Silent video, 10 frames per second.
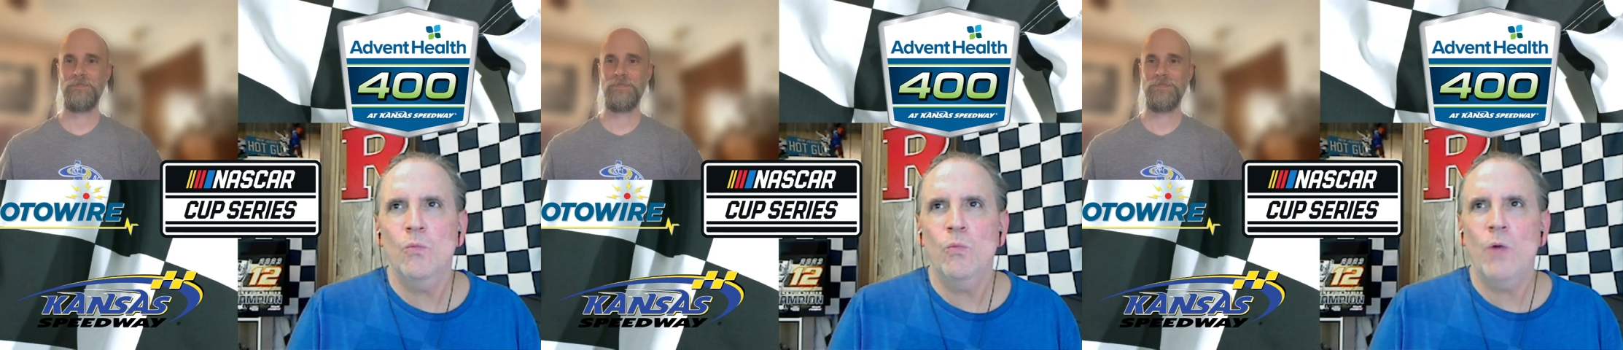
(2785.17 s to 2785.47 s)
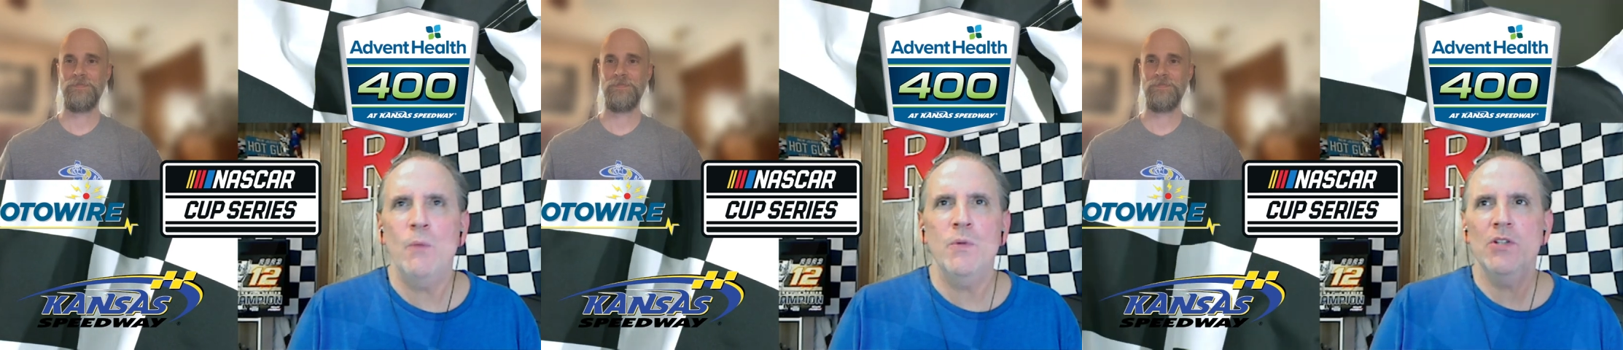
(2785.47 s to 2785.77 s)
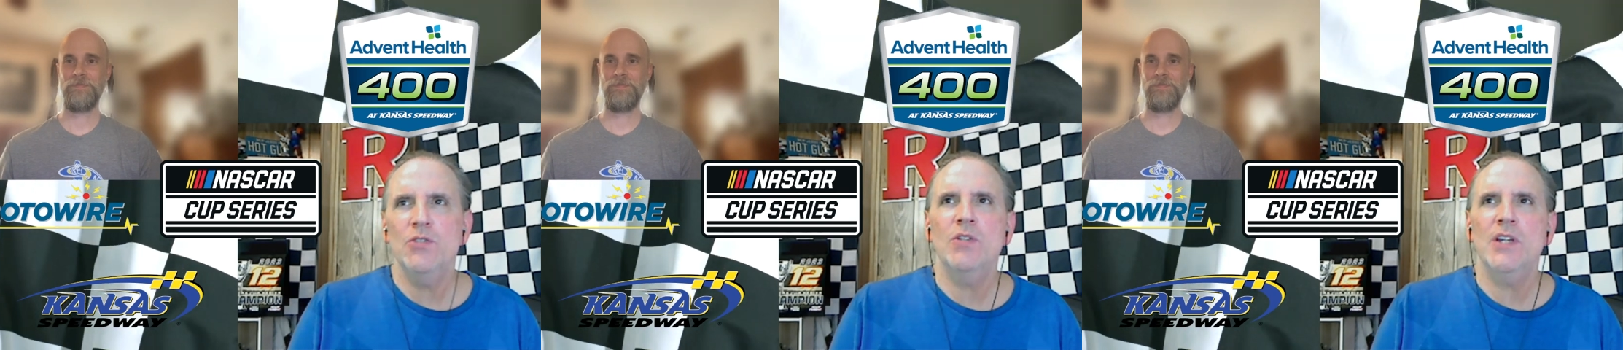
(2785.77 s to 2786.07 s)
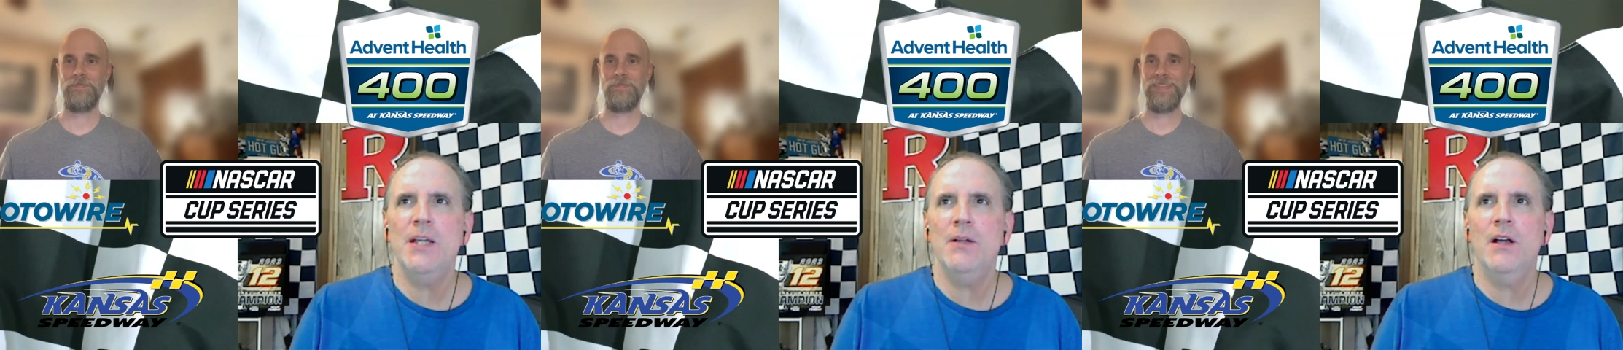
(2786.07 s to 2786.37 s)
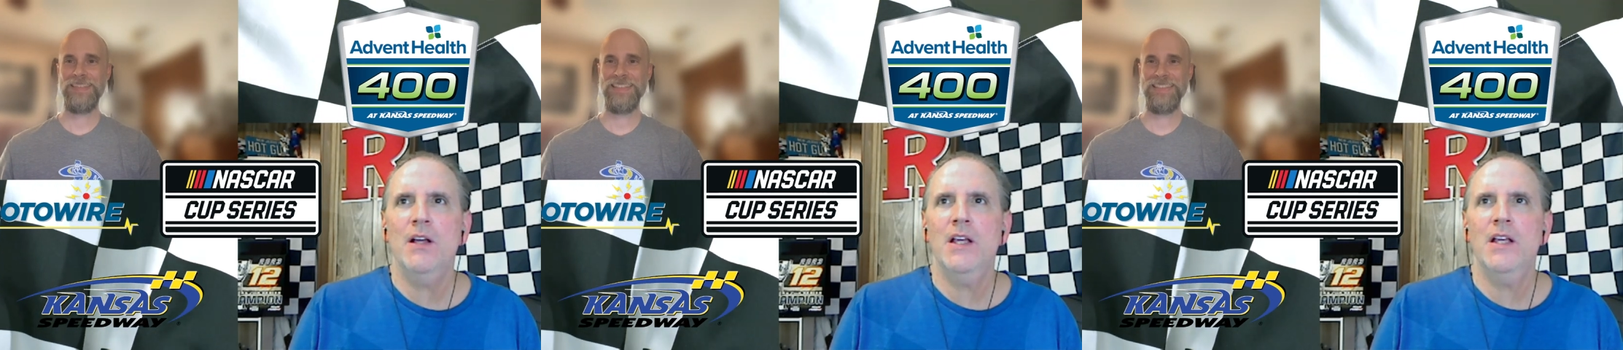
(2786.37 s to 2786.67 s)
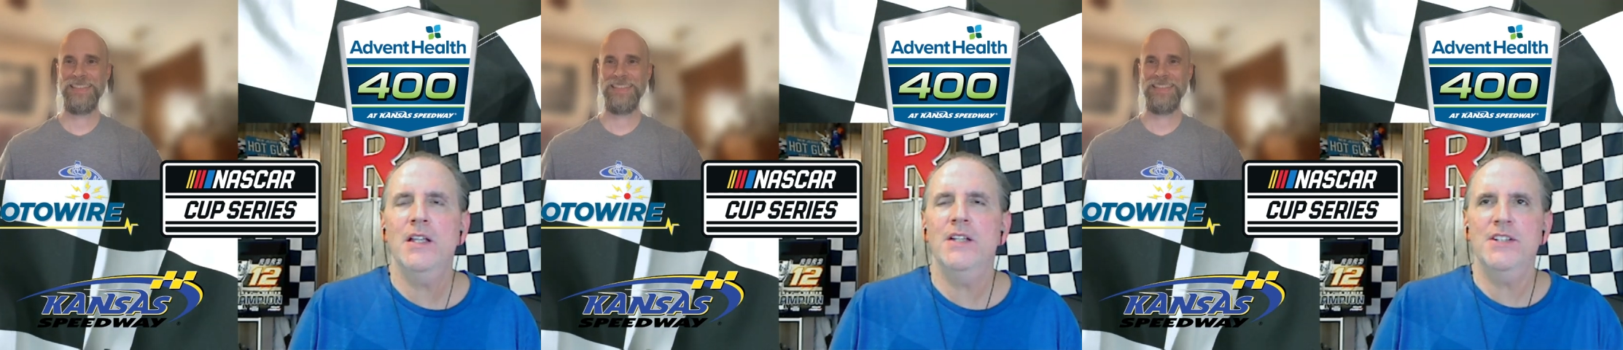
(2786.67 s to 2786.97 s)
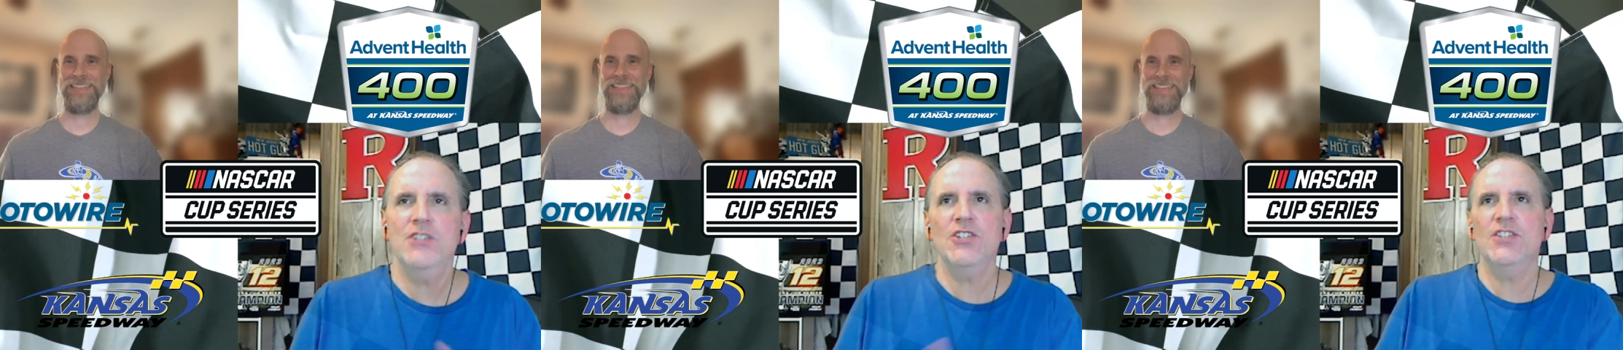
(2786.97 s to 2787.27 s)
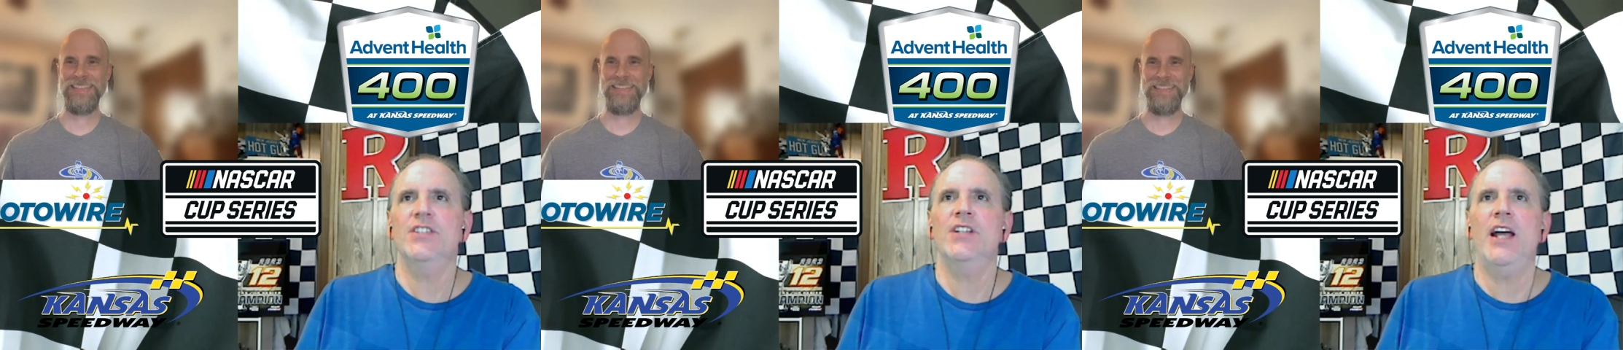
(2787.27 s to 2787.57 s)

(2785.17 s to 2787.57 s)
Speaker 1: why wouldn't you keep is this just this